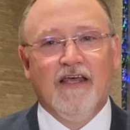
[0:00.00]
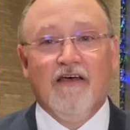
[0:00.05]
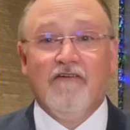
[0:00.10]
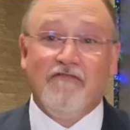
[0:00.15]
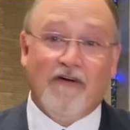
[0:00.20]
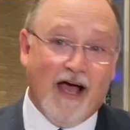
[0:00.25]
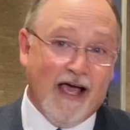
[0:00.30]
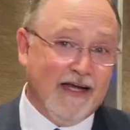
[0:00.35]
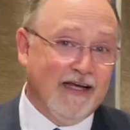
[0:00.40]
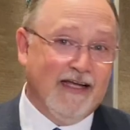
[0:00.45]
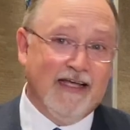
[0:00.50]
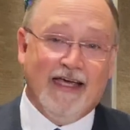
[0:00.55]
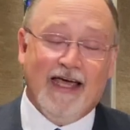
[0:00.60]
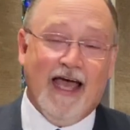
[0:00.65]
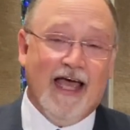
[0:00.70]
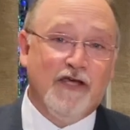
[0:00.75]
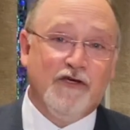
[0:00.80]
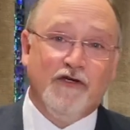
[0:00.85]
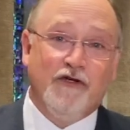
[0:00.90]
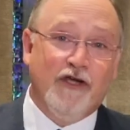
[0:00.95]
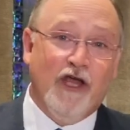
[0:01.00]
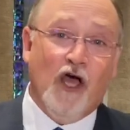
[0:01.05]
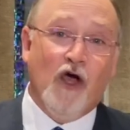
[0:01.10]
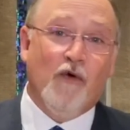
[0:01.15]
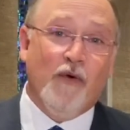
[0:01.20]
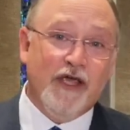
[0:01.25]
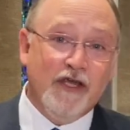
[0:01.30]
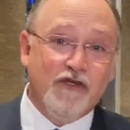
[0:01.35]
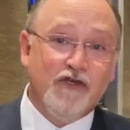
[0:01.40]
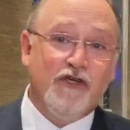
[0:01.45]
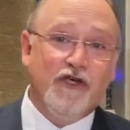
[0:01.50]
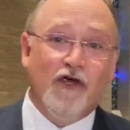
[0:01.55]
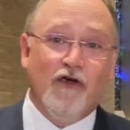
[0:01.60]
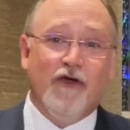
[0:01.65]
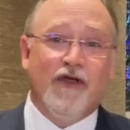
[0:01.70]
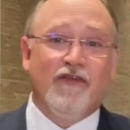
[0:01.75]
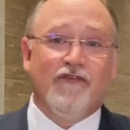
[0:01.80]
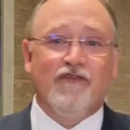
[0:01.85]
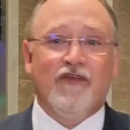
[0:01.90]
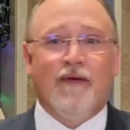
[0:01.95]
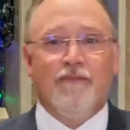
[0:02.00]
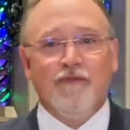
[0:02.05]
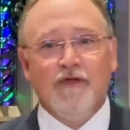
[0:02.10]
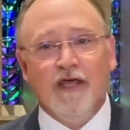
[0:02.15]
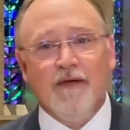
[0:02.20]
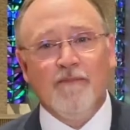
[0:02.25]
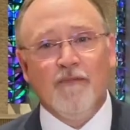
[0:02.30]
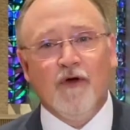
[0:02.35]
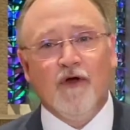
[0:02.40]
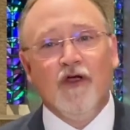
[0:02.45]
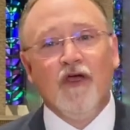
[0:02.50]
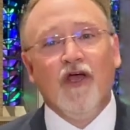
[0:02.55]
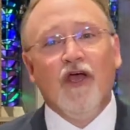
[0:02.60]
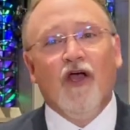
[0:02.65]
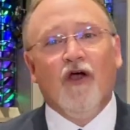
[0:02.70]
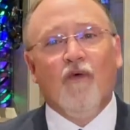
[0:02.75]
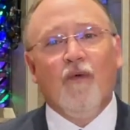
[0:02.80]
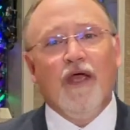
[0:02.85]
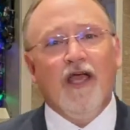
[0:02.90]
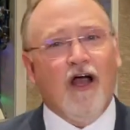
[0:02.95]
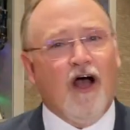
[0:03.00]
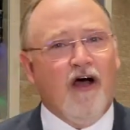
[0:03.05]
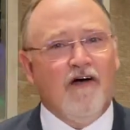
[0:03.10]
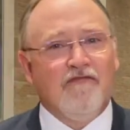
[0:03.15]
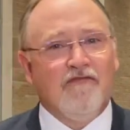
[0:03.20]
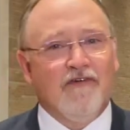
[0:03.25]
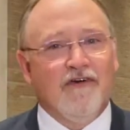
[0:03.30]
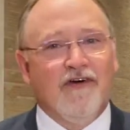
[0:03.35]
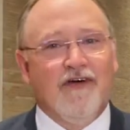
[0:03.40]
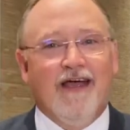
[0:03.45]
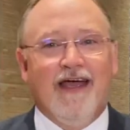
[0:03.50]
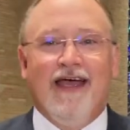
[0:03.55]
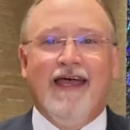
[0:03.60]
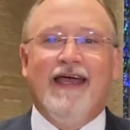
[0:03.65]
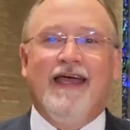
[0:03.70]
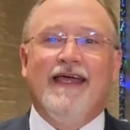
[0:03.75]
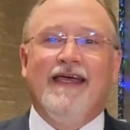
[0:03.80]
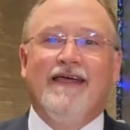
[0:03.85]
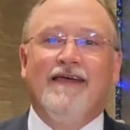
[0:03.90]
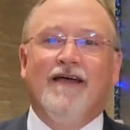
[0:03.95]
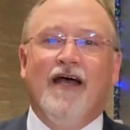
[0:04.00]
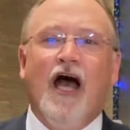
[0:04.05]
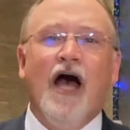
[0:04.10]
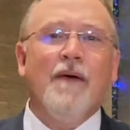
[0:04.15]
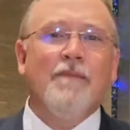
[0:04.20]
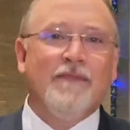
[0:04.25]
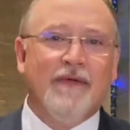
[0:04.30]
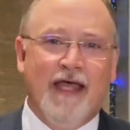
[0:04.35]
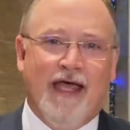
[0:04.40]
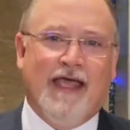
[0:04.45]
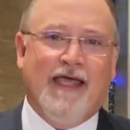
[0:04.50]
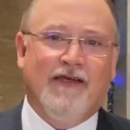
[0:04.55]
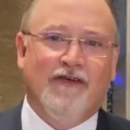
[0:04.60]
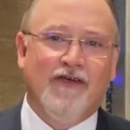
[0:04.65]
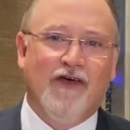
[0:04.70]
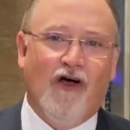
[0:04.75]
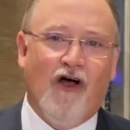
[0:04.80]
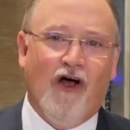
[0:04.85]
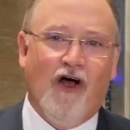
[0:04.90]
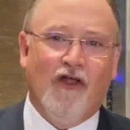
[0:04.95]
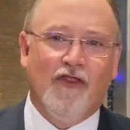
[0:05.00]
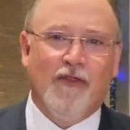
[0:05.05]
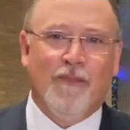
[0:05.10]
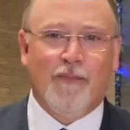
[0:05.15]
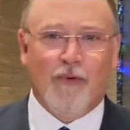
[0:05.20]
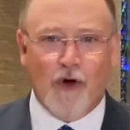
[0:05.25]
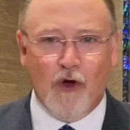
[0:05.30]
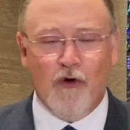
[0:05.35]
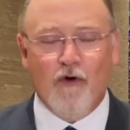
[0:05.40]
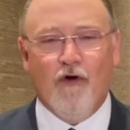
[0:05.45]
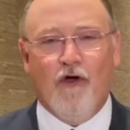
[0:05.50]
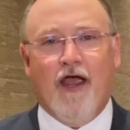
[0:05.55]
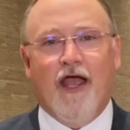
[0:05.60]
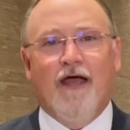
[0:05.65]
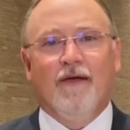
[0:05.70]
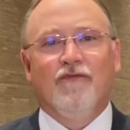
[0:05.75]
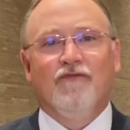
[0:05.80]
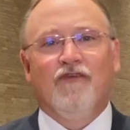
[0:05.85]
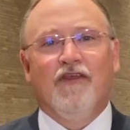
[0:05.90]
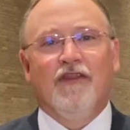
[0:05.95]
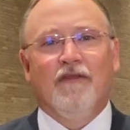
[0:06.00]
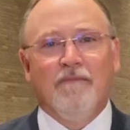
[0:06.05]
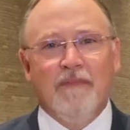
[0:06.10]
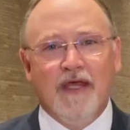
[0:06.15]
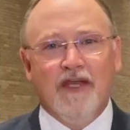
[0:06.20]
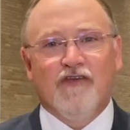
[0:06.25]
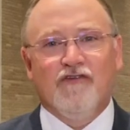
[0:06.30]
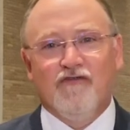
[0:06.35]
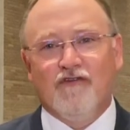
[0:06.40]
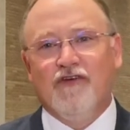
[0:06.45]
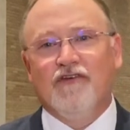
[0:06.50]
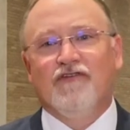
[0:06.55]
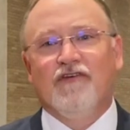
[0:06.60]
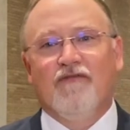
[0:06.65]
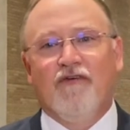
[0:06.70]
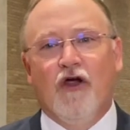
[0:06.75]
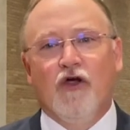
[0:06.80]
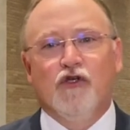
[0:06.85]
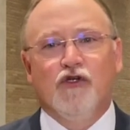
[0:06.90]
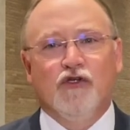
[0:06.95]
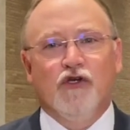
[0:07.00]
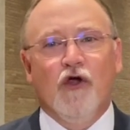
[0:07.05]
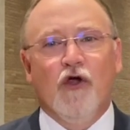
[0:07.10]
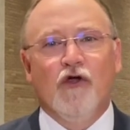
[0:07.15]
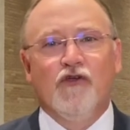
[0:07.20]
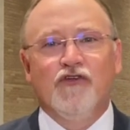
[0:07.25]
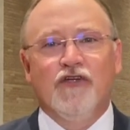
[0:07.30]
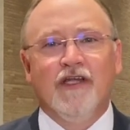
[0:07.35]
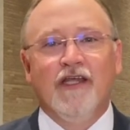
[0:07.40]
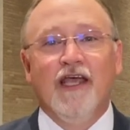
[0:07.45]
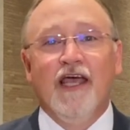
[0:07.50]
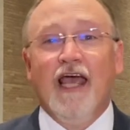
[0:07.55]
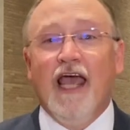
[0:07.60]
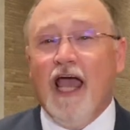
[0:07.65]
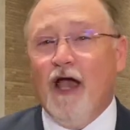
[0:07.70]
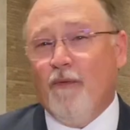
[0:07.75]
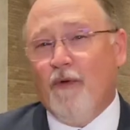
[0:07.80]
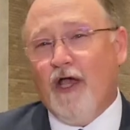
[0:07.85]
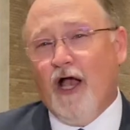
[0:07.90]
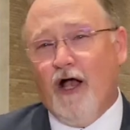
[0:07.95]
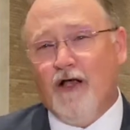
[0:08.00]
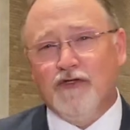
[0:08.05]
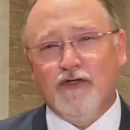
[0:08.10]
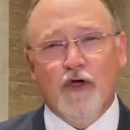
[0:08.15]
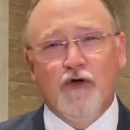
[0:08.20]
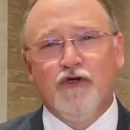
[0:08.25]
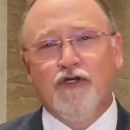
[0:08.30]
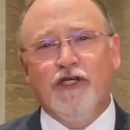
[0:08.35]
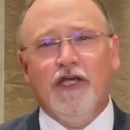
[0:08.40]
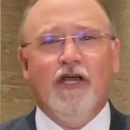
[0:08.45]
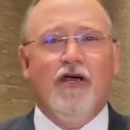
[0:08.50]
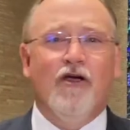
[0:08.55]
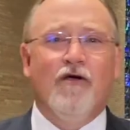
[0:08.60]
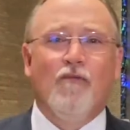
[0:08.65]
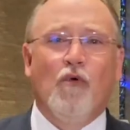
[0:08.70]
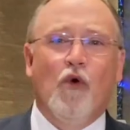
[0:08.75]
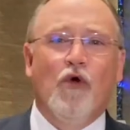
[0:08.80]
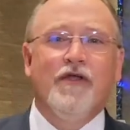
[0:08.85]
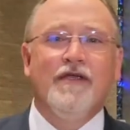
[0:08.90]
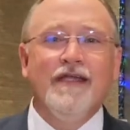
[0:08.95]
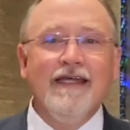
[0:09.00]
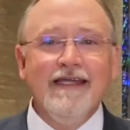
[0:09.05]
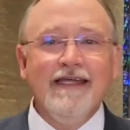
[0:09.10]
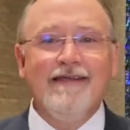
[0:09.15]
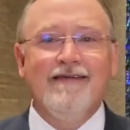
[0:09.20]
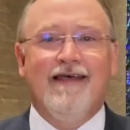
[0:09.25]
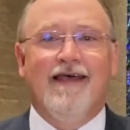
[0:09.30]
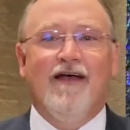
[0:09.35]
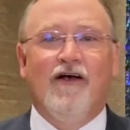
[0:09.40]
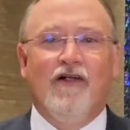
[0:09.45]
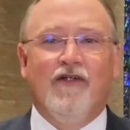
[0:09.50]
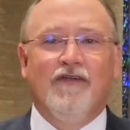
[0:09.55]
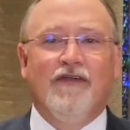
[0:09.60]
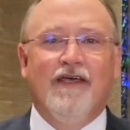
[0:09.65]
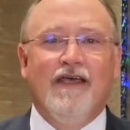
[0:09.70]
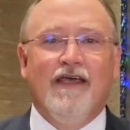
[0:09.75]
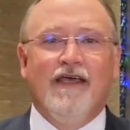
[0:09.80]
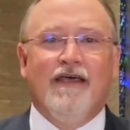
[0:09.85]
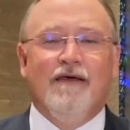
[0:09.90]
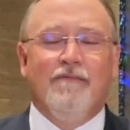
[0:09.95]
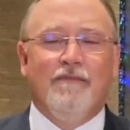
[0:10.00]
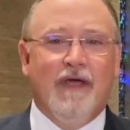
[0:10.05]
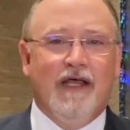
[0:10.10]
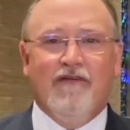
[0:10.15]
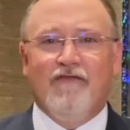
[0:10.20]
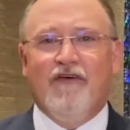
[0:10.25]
Finally, as you know, each year in September, we offer an update on the programs and the ministries of our church, and we also share a more detailed bit of